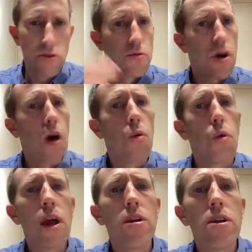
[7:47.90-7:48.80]
through
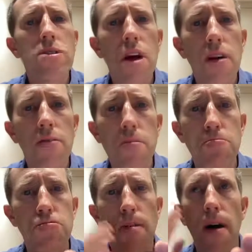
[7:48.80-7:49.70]
awareness of
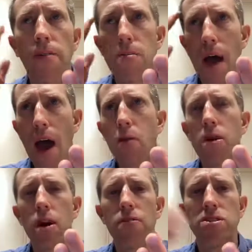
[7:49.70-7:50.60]
the
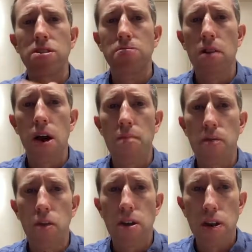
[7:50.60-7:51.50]
power of the sublime,
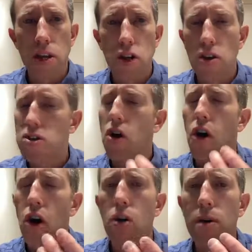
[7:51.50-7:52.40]
of what nature is
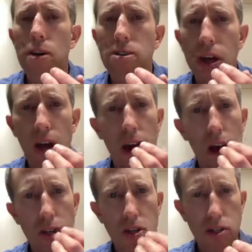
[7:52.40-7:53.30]
always
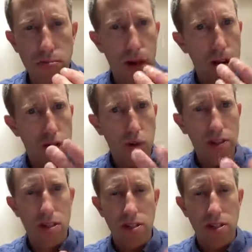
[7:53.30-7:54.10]
addressing